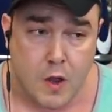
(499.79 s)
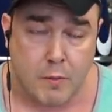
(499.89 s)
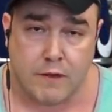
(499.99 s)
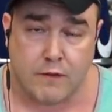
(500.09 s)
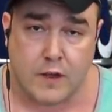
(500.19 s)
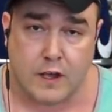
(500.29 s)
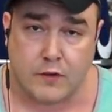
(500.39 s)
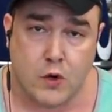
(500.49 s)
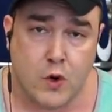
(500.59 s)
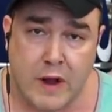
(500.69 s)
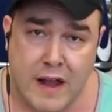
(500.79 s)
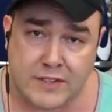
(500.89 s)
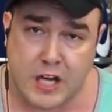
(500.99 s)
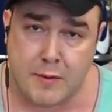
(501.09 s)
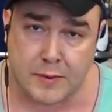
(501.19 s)
But if, if you don't have
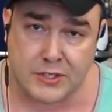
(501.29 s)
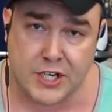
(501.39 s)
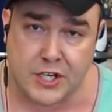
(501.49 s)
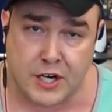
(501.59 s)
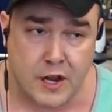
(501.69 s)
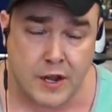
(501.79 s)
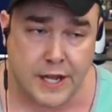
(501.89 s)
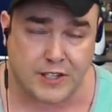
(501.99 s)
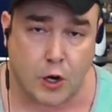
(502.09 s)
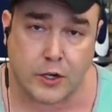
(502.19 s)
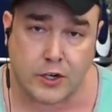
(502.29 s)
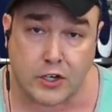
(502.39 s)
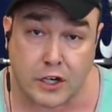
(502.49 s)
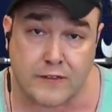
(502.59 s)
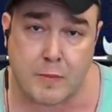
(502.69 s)
a stable position, it's hard to
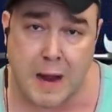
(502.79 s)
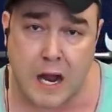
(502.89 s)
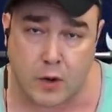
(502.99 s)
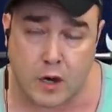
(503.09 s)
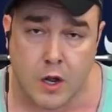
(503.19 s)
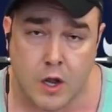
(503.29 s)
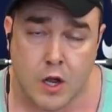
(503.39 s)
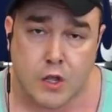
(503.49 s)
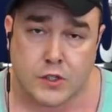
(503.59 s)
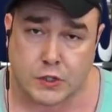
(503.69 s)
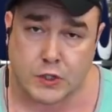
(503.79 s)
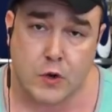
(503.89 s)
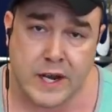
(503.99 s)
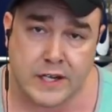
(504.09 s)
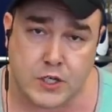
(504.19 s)
deliver power. So
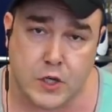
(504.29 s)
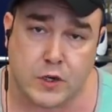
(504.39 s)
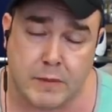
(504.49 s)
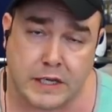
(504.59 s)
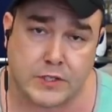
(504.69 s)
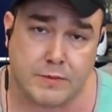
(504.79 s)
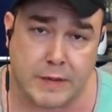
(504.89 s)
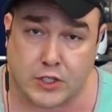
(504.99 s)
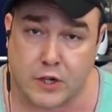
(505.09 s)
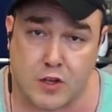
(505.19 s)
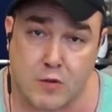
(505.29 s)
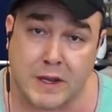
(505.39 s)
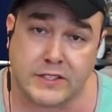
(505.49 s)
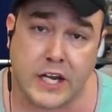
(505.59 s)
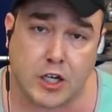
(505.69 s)
two ways that you can make sure that you
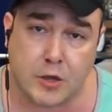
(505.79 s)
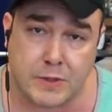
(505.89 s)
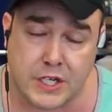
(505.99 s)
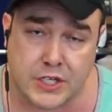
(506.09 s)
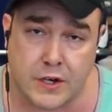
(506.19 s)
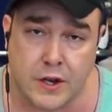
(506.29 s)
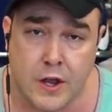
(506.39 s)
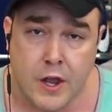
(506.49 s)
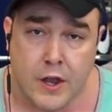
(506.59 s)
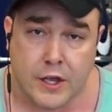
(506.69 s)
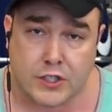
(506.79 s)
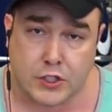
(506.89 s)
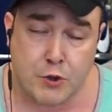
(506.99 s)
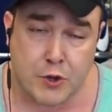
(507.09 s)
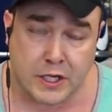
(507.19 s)
maintain your position is
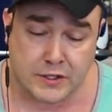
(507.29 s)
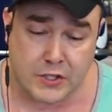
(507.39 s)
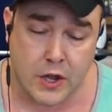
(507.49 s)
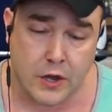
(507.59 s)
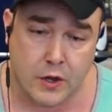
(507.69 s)
two things.